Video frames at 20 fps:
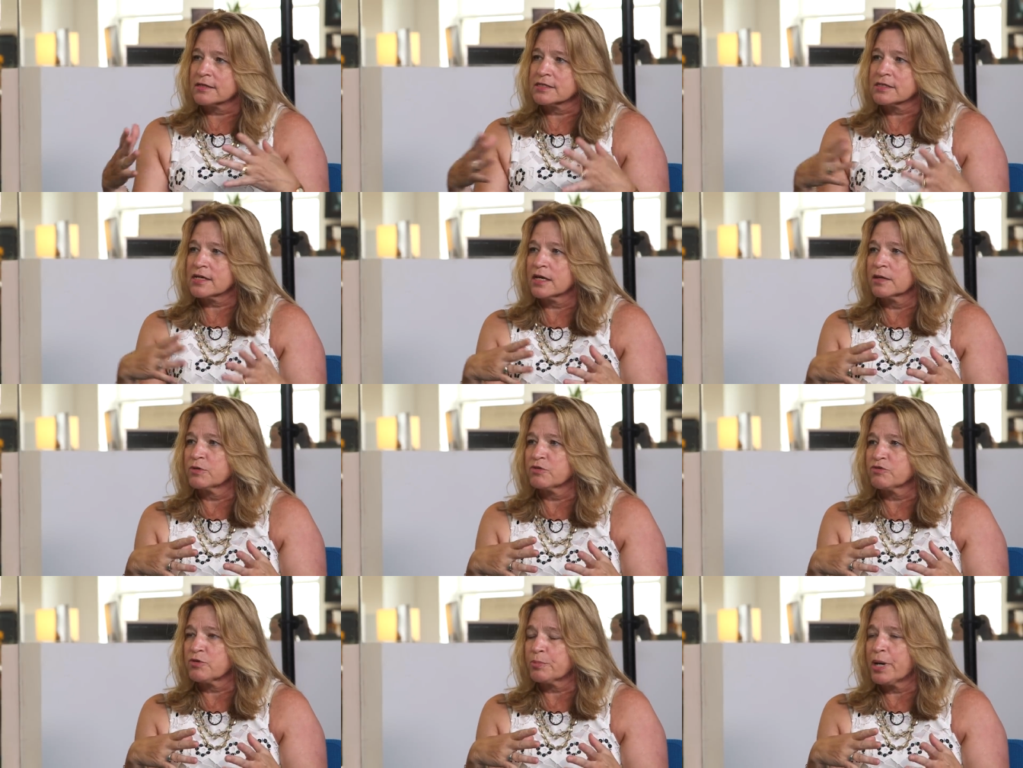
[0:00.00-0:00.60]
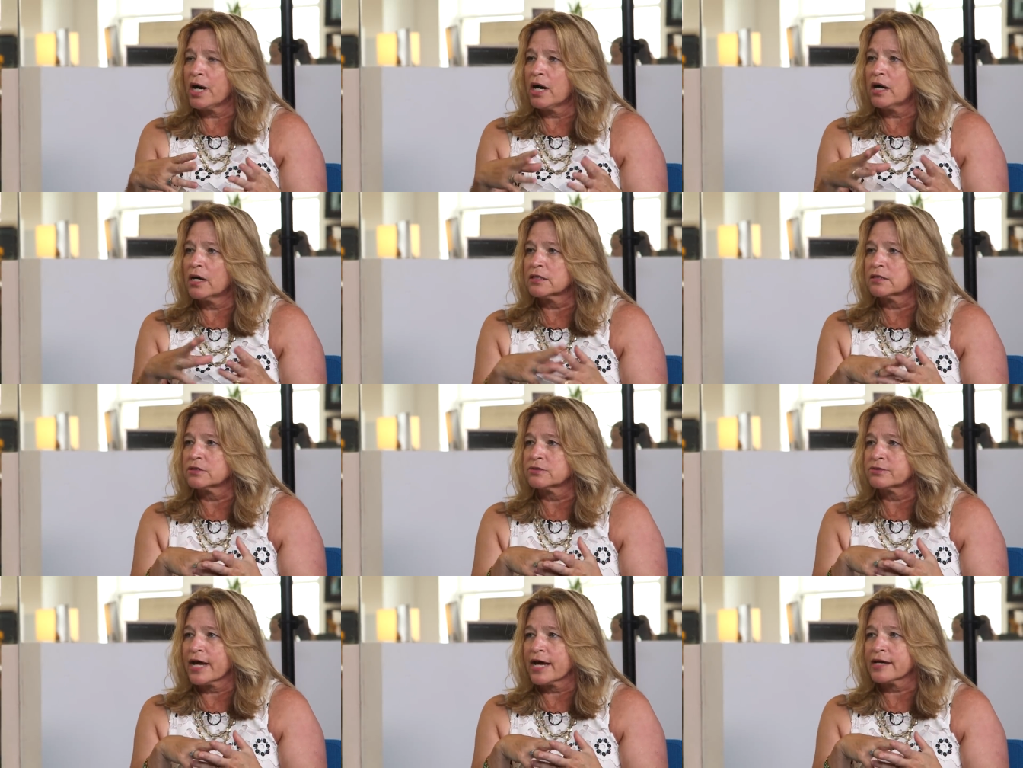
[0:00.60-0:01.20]
at the time of
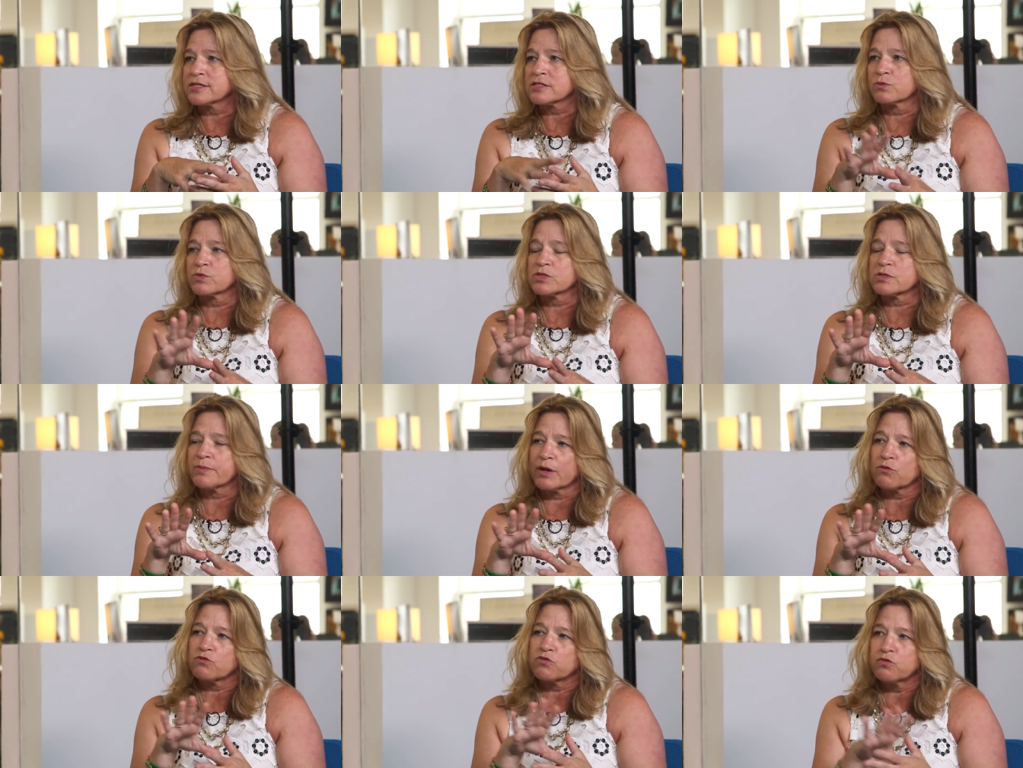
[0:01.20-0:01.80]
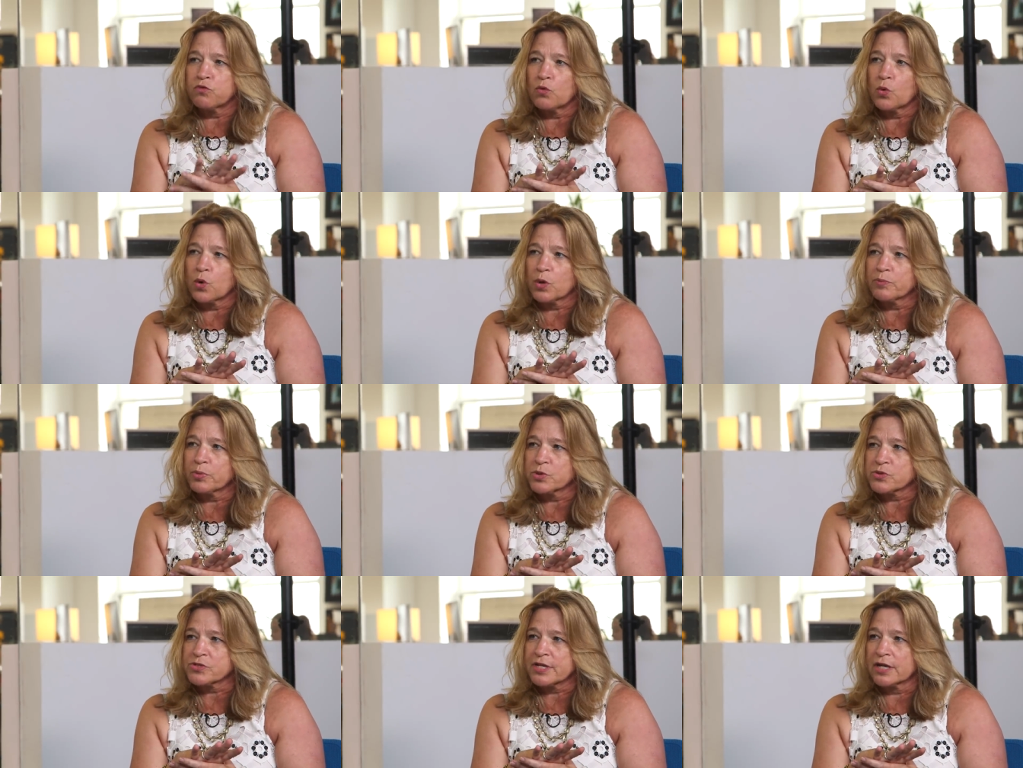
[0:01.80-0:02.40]
Apollo, NASA was about
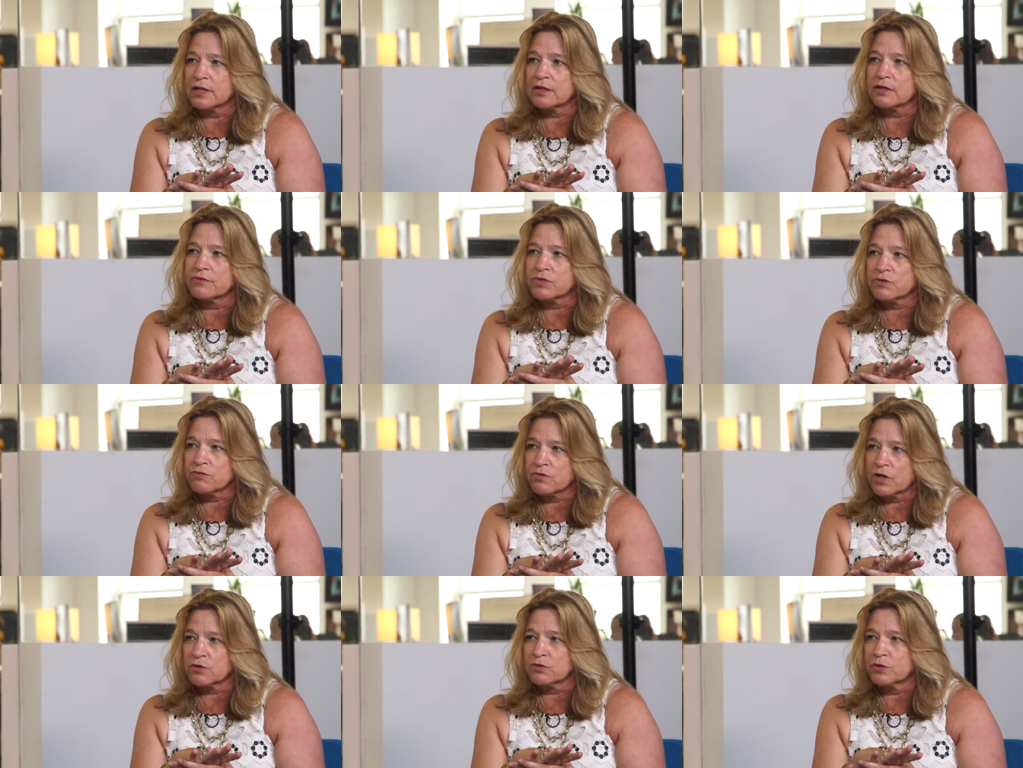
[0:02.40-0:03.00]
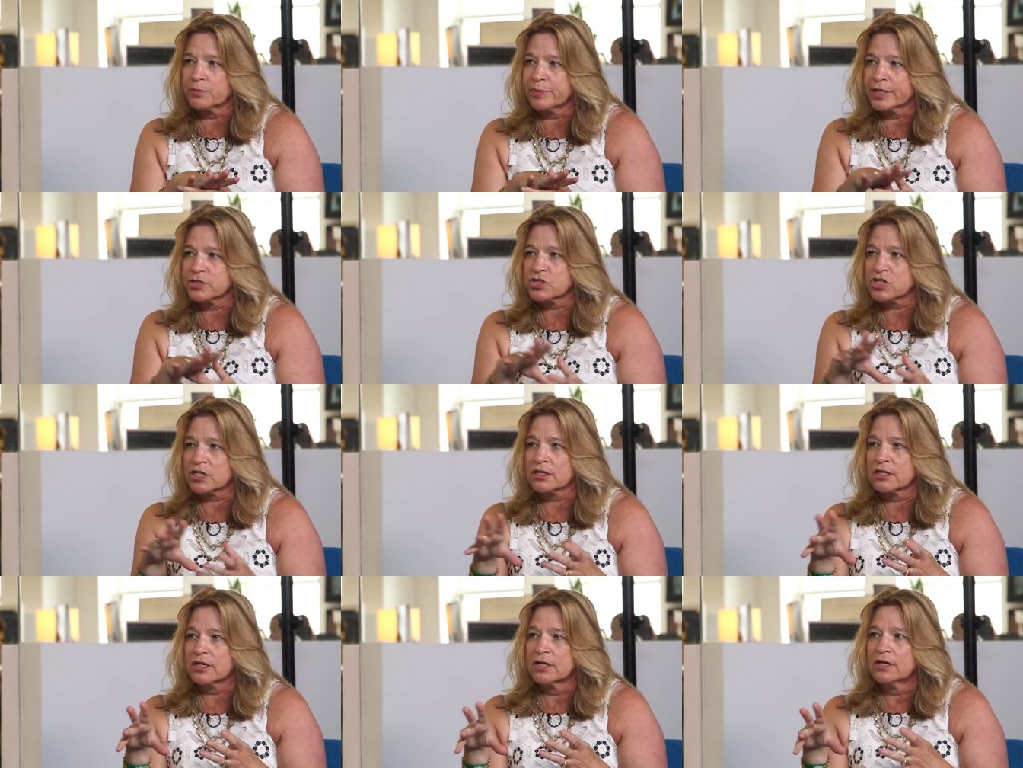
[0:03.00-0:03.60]
four percent of the federal
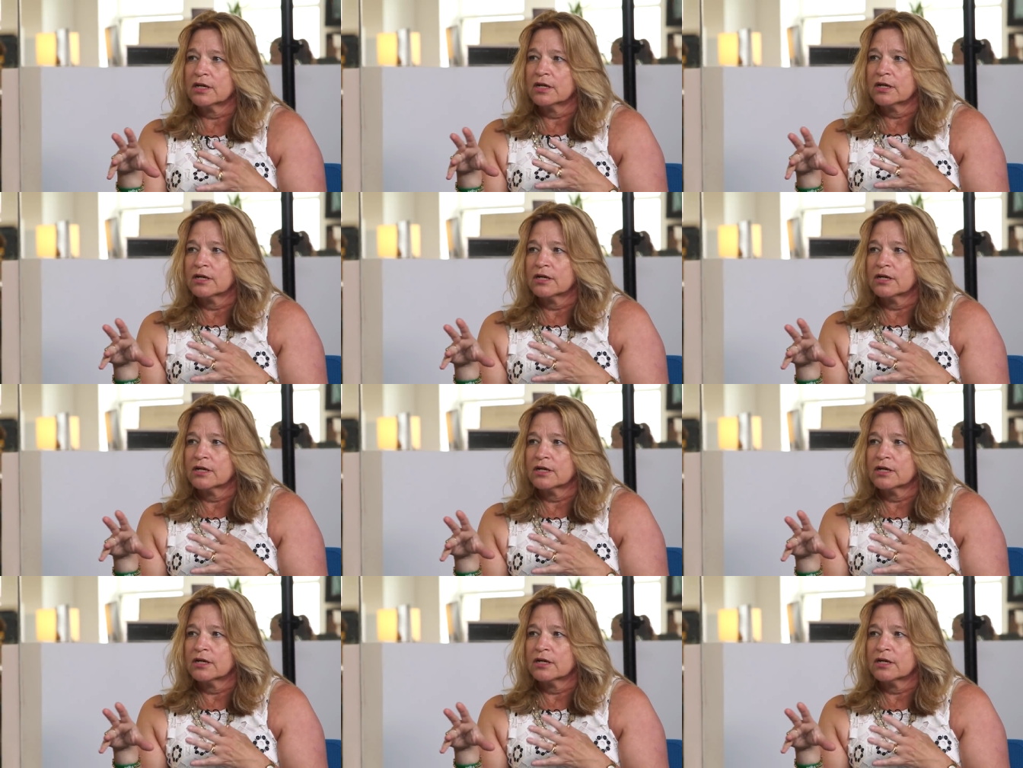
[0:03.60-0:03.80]
budget.